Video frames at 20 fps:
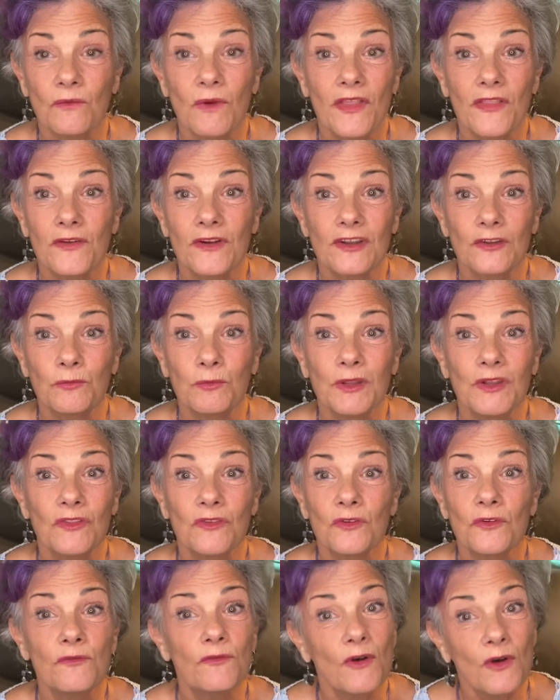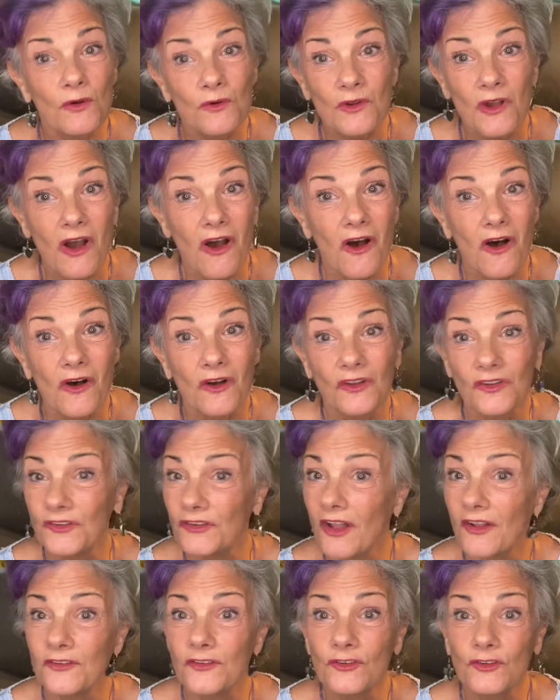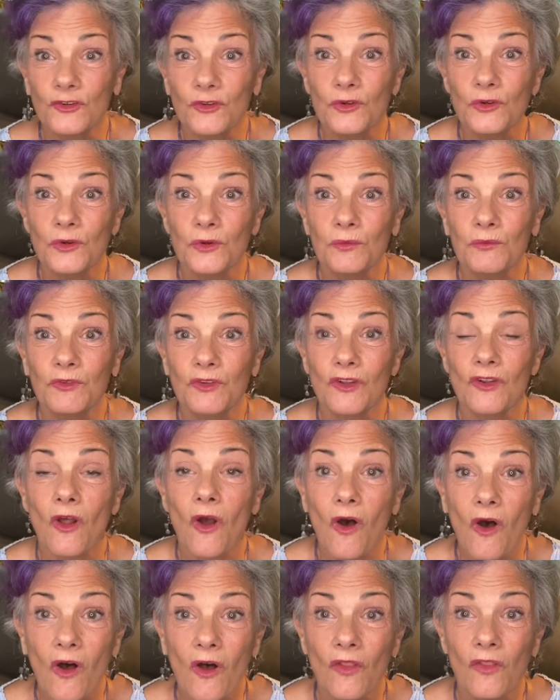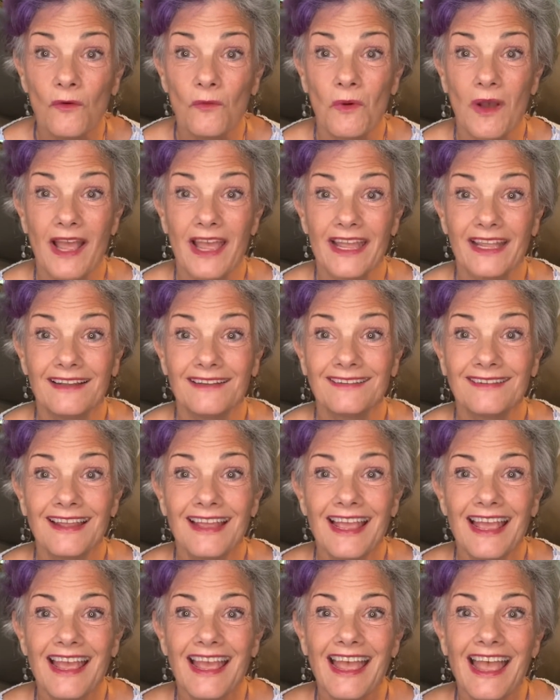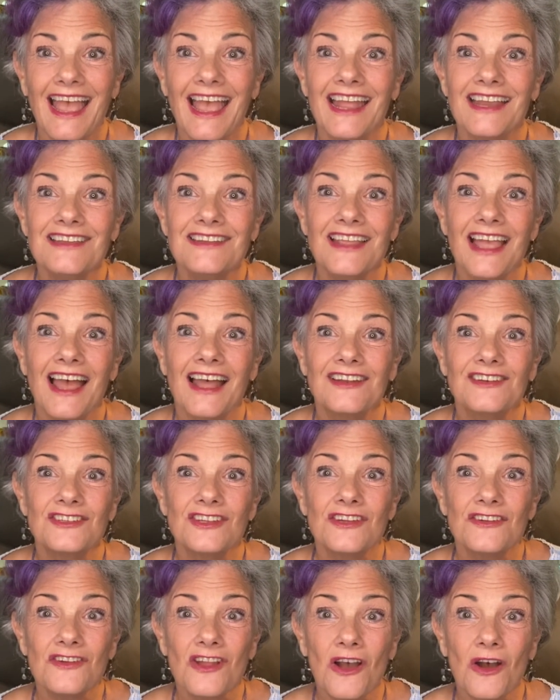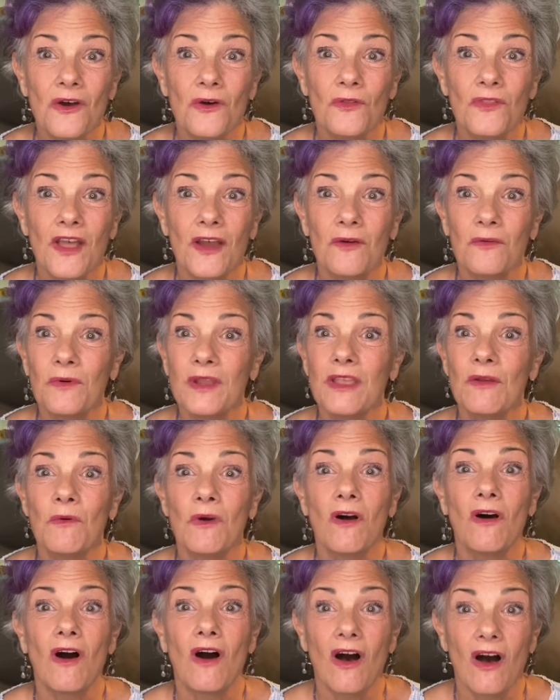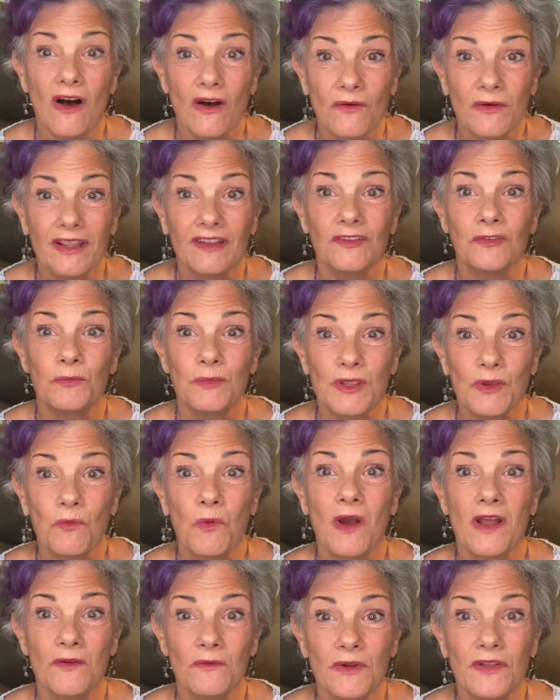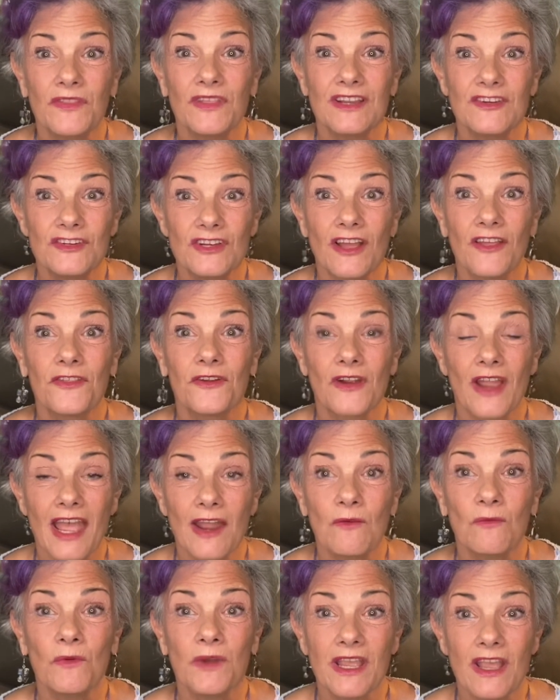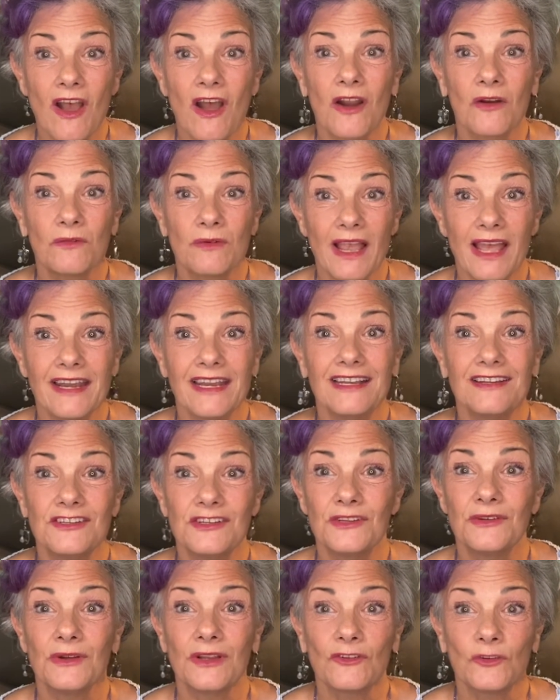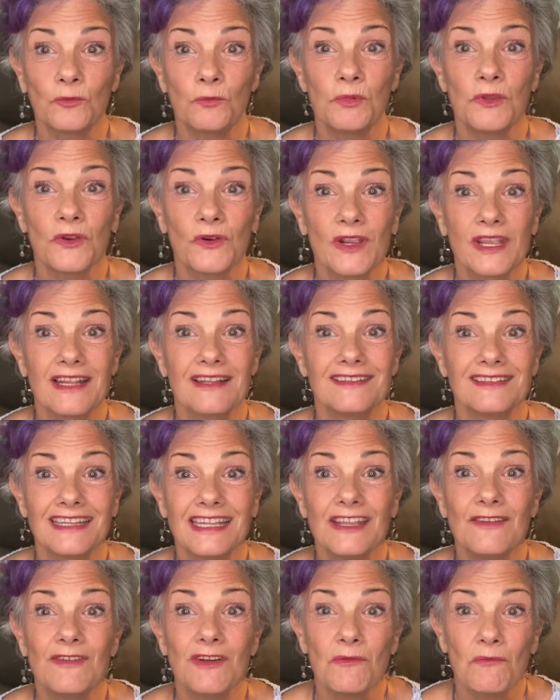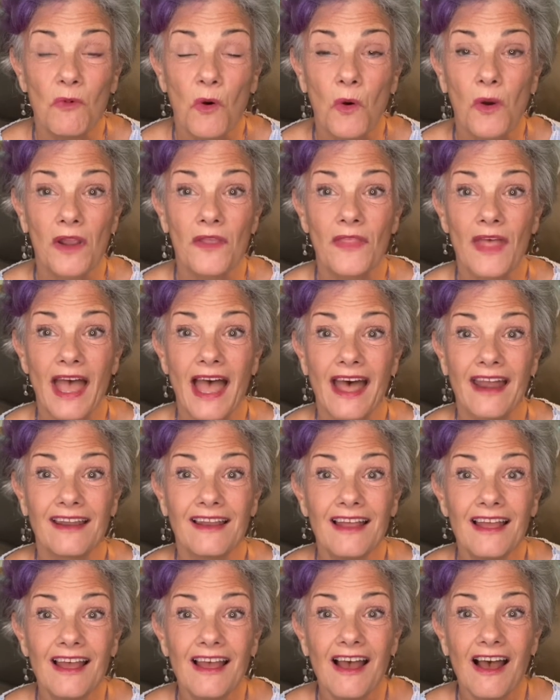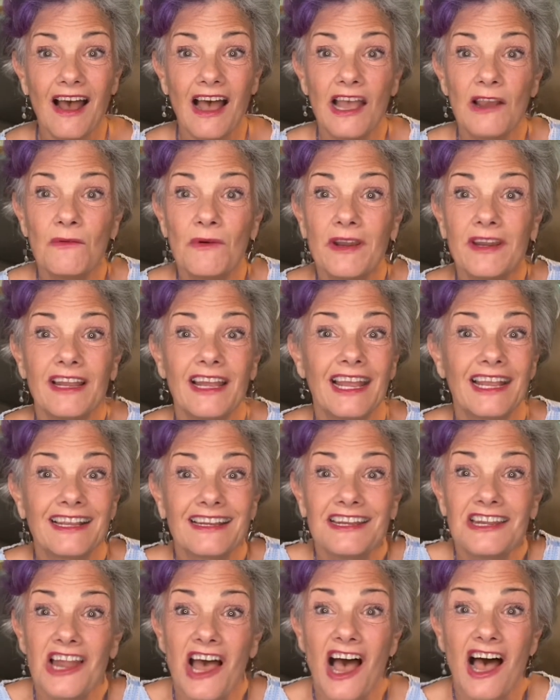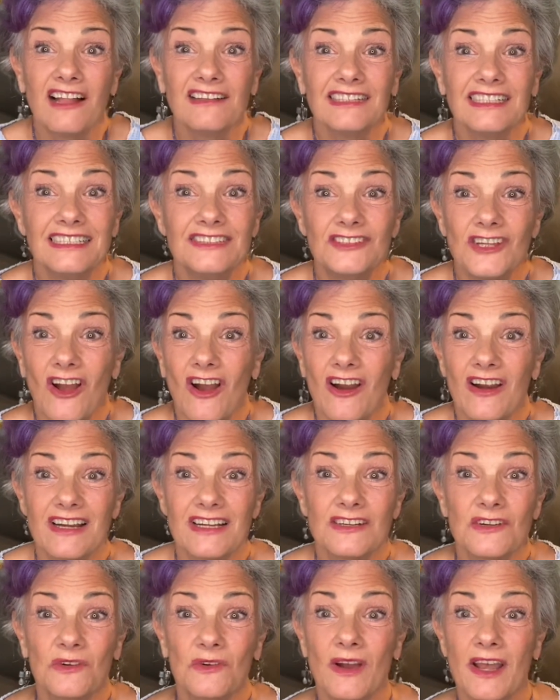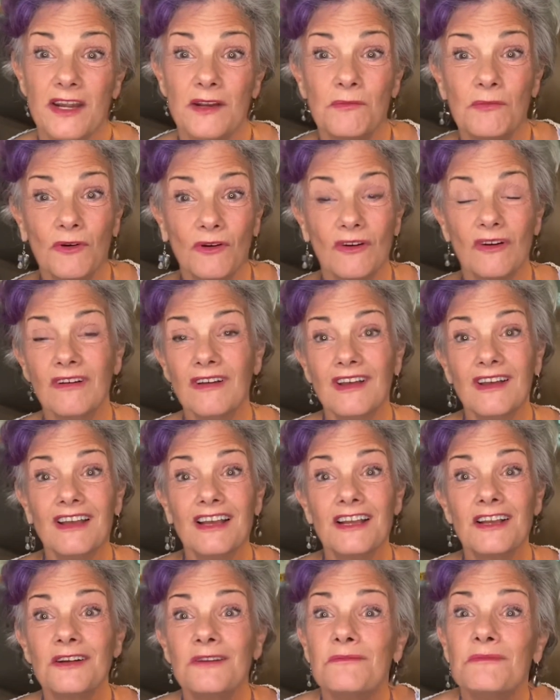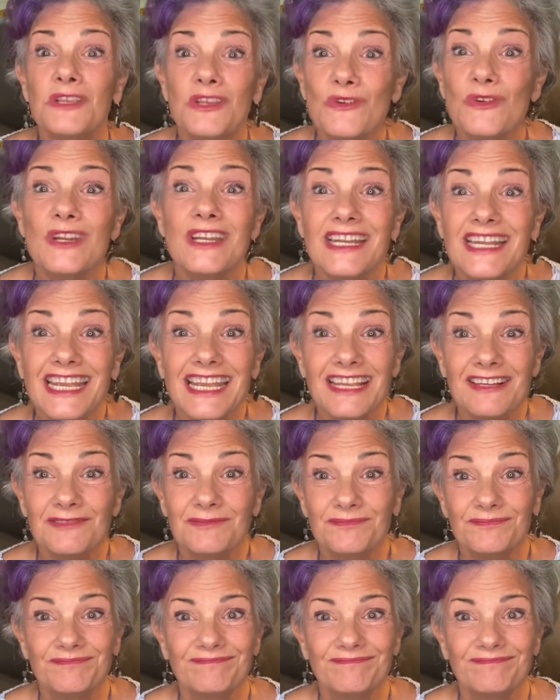whether it's been through phone calls, on Zooms, and all the ways, and yet to know that we will always be one with each other and we are ready to experience even more of that. I want to acknowledge our incredible community.